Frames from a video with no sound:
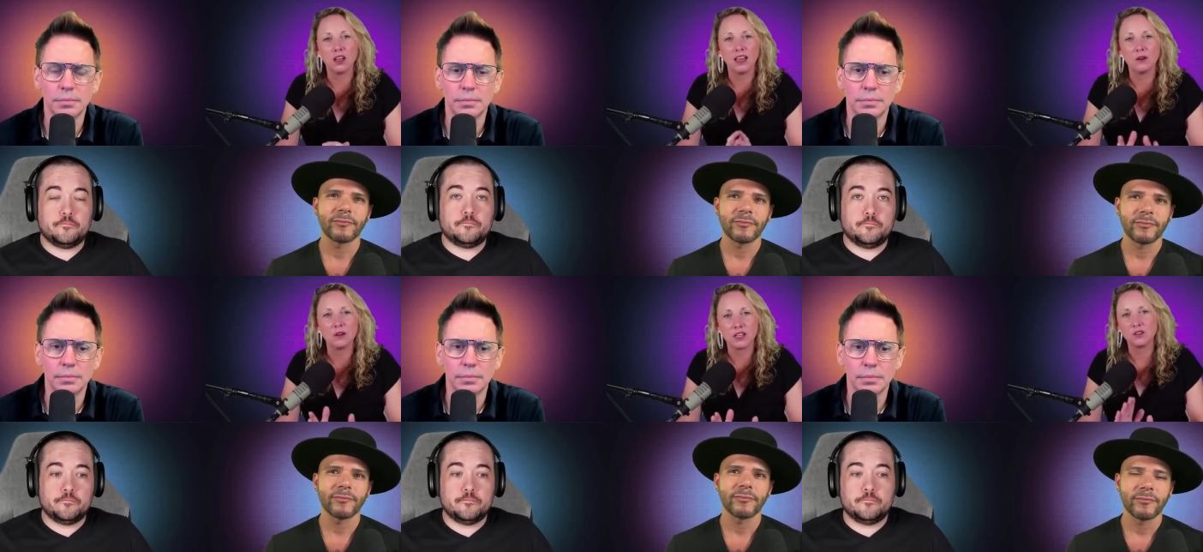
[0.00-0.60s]

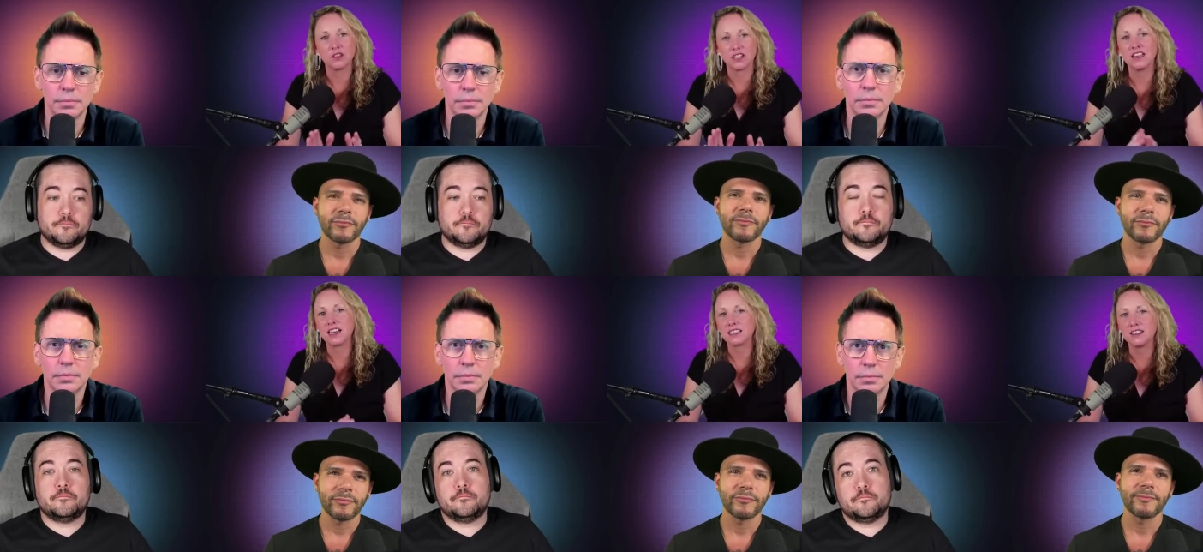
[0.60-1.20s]
Speaker 1: allowing you to
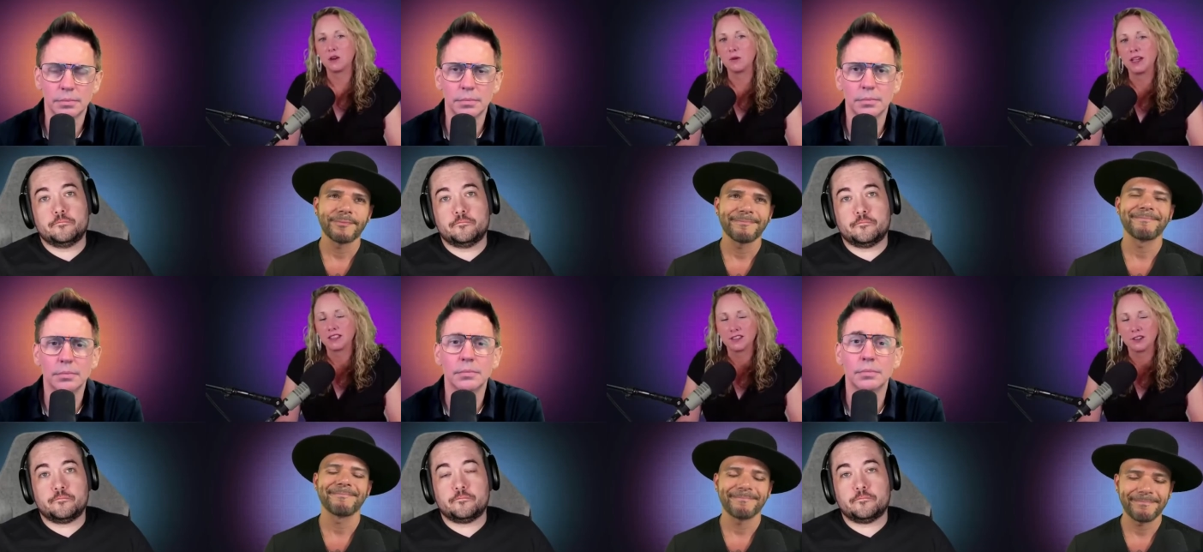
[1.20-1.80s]
connect in that
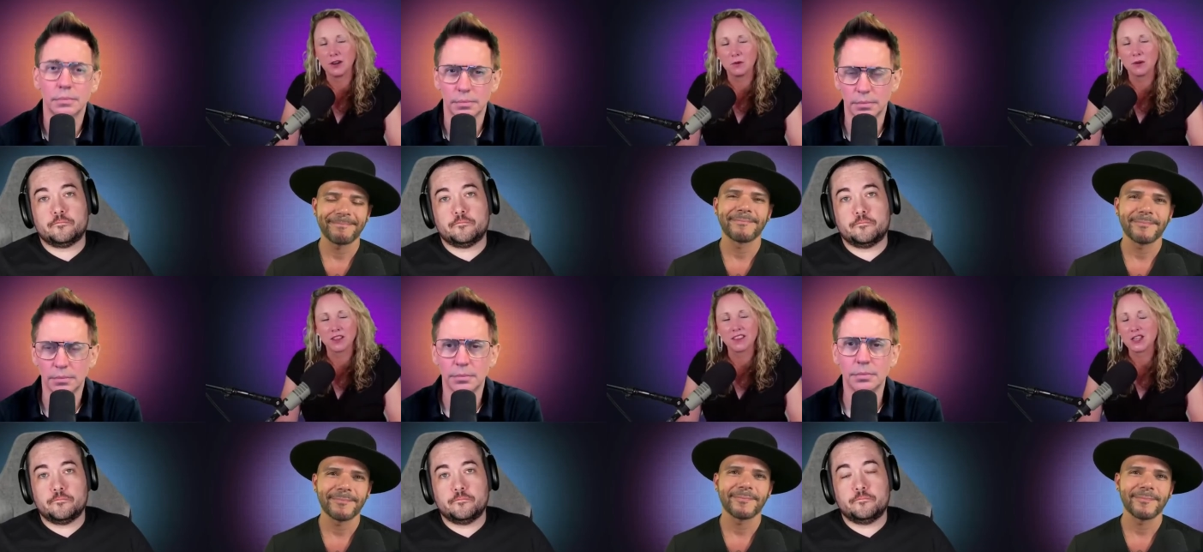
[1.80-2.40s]
way. So I
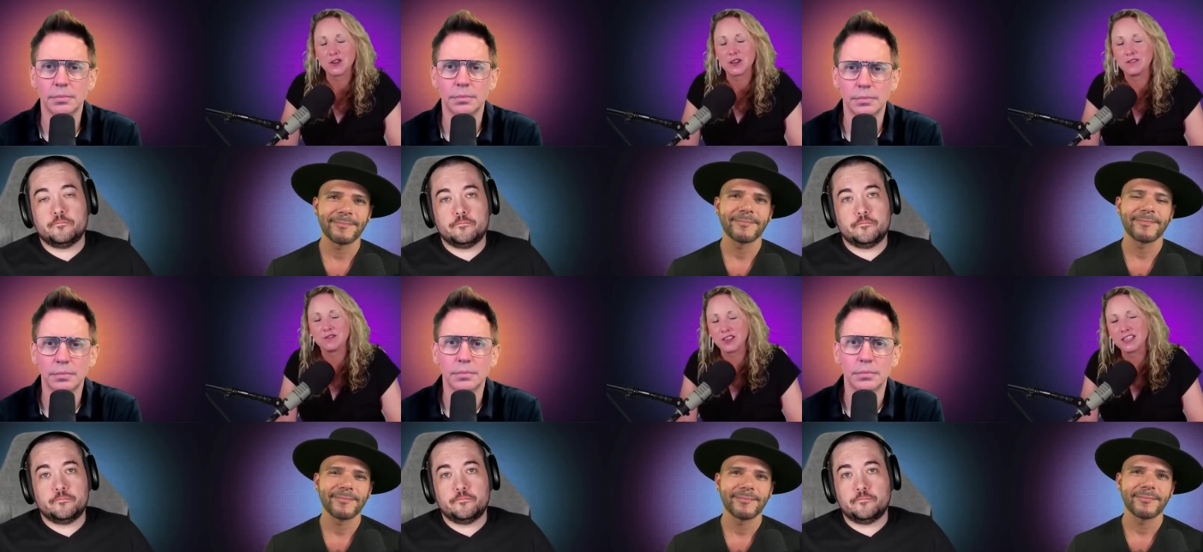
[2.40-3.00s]
want to thank you
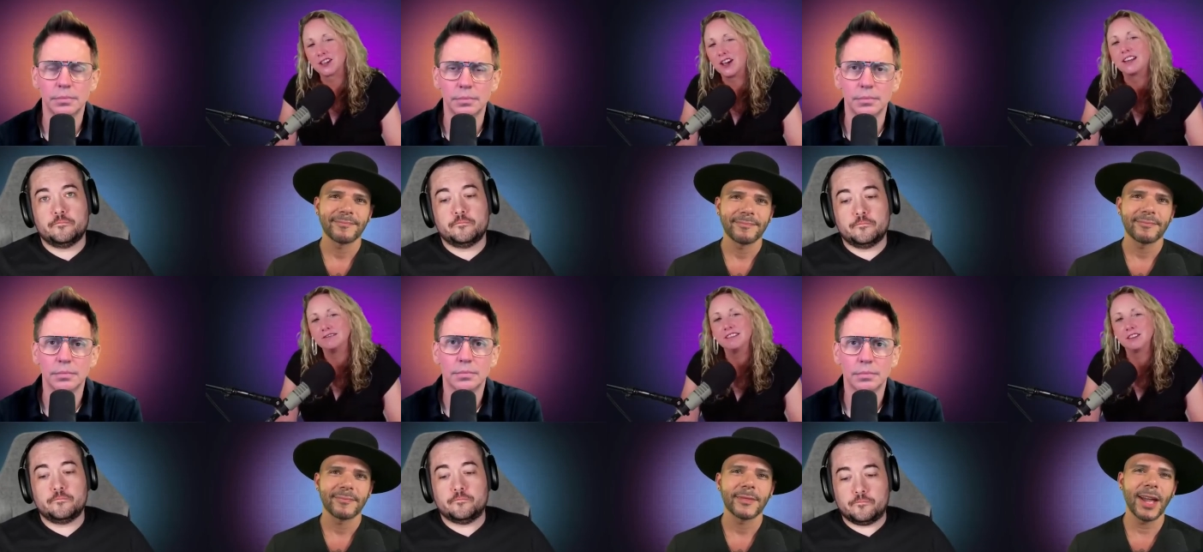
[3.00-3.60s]
again for that, Scott
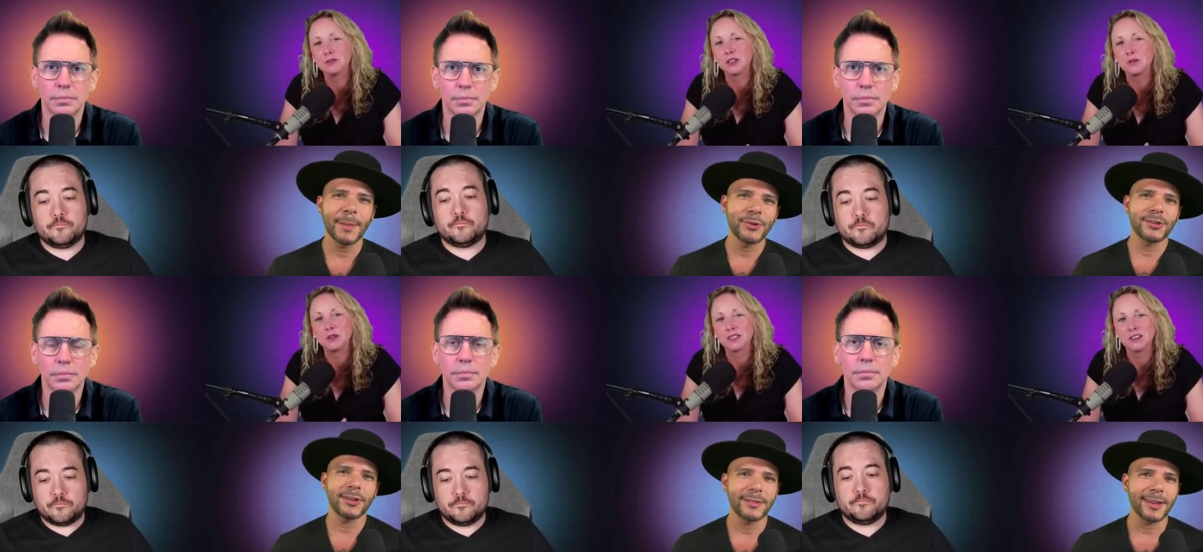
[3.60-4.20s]
it really I
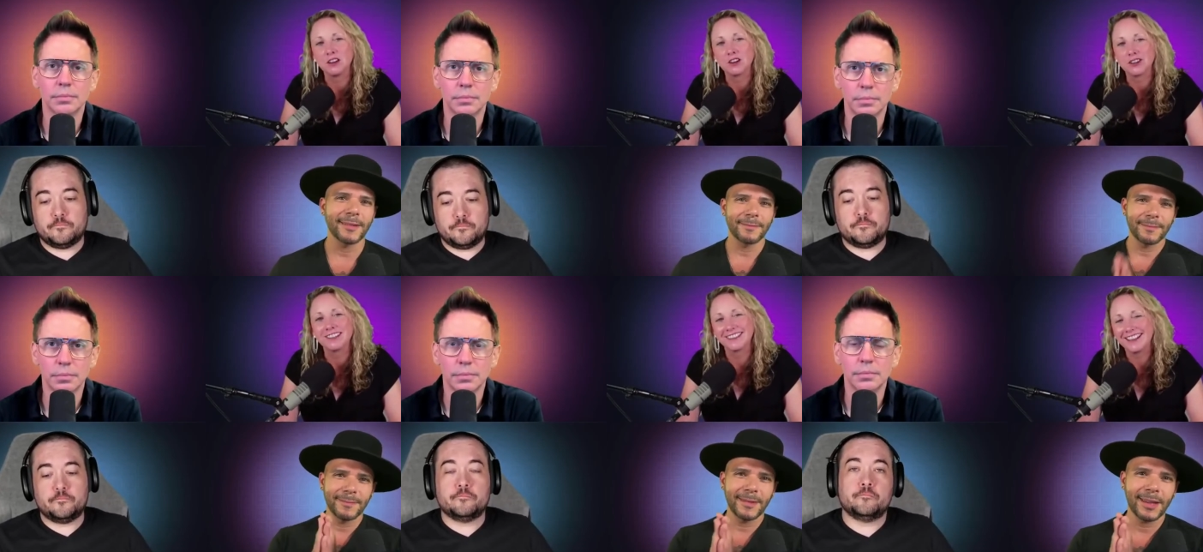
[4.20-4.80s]
Speaker 2: appreciate
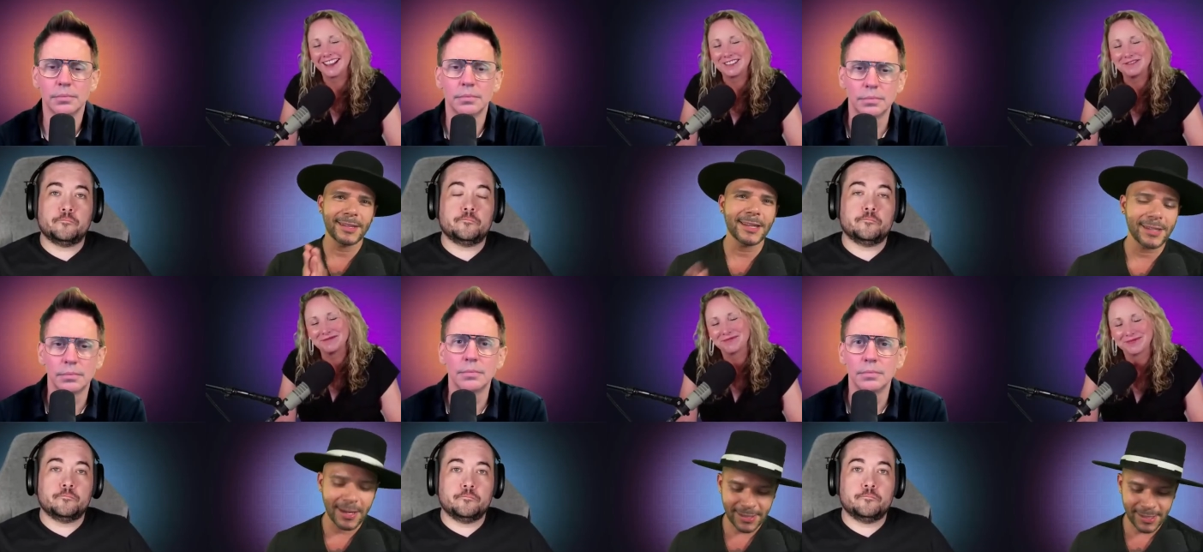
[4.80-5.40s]
that. Yeah, because
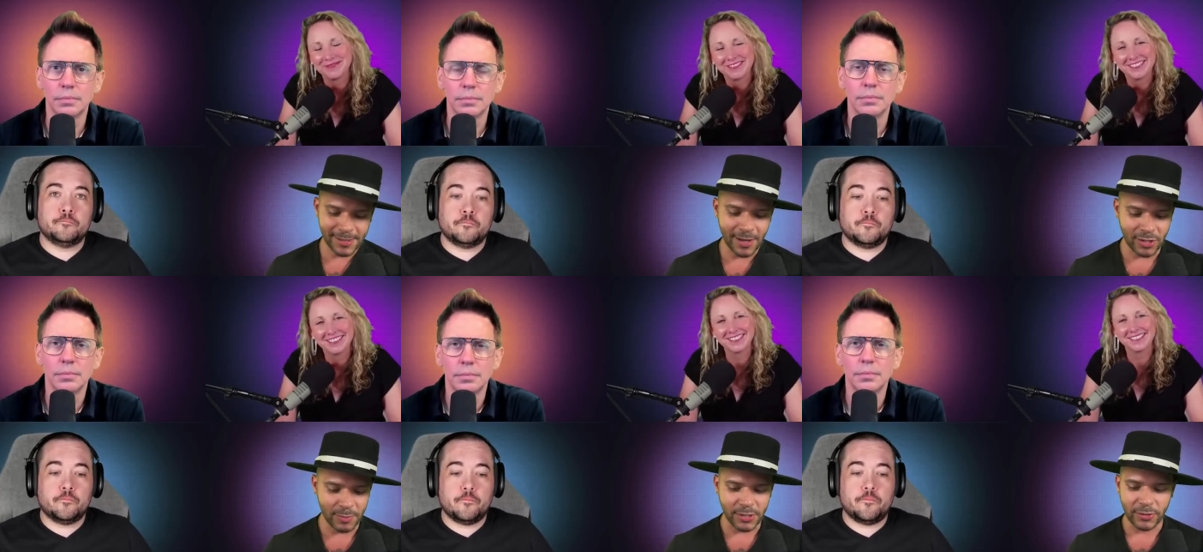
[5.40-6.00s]
that that
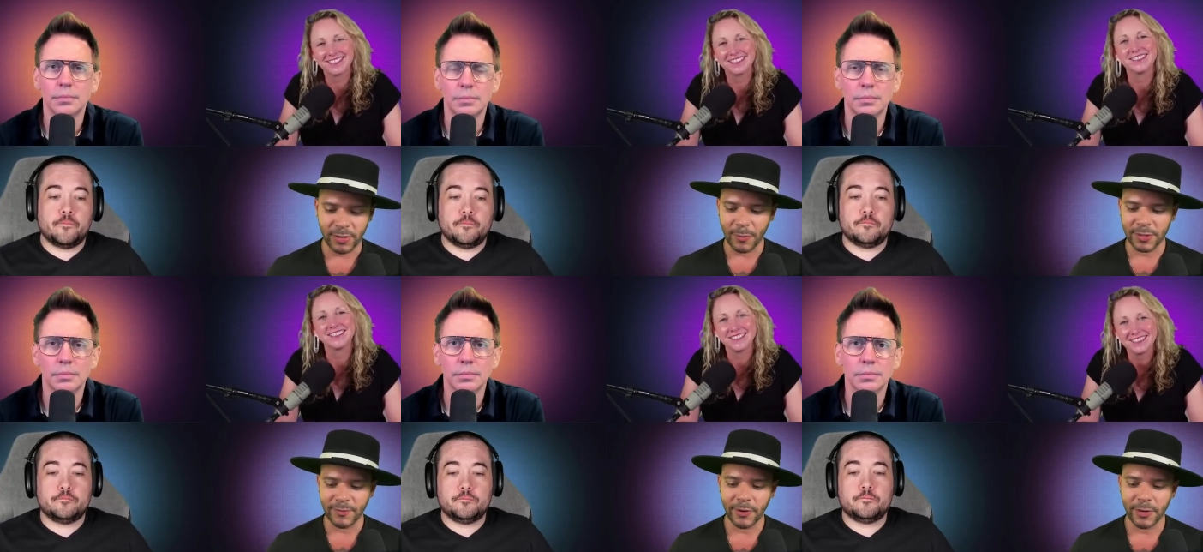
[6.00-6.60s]
stands out to me too.
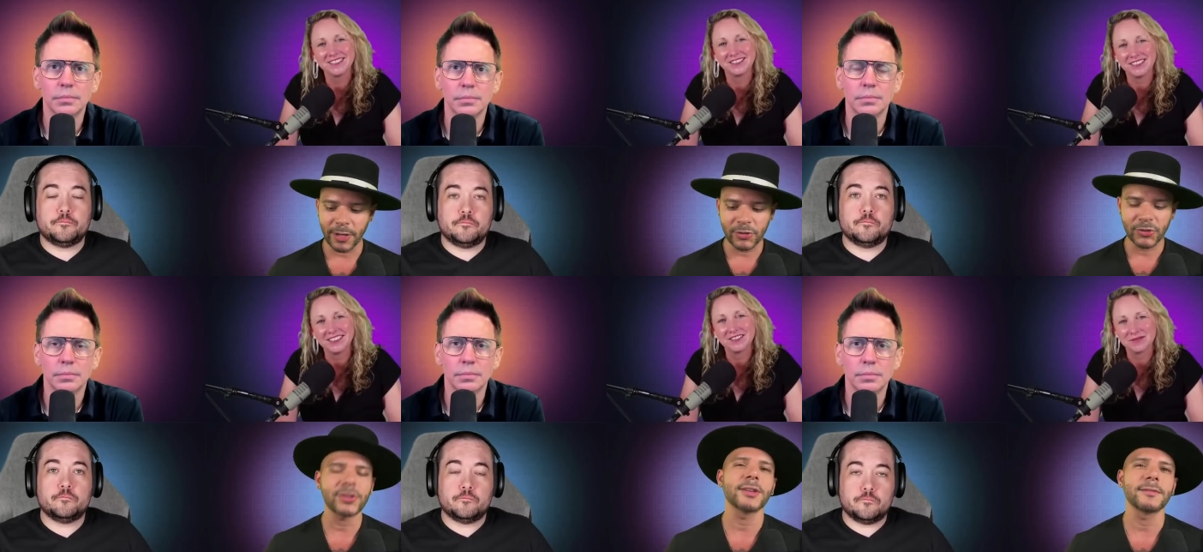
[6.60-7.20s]
That was a very
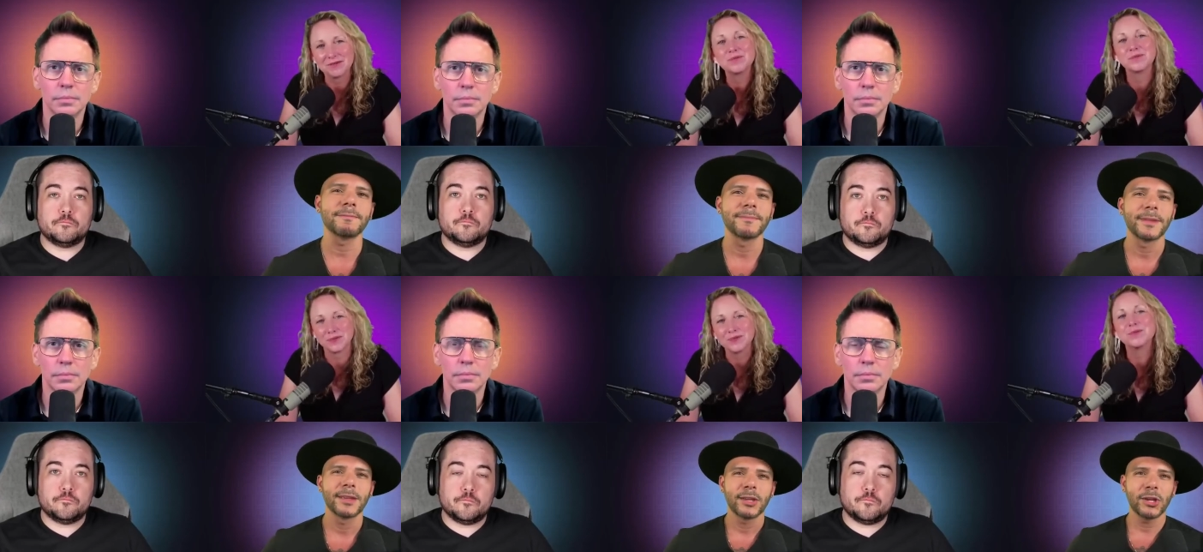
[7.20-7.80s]
interesting,
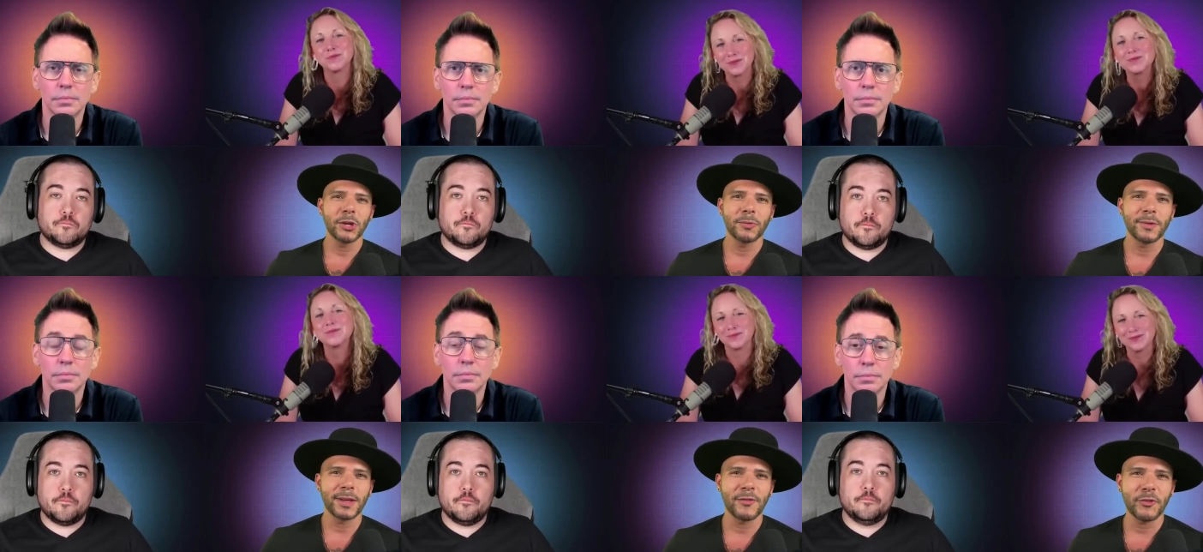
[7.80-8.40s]
you know,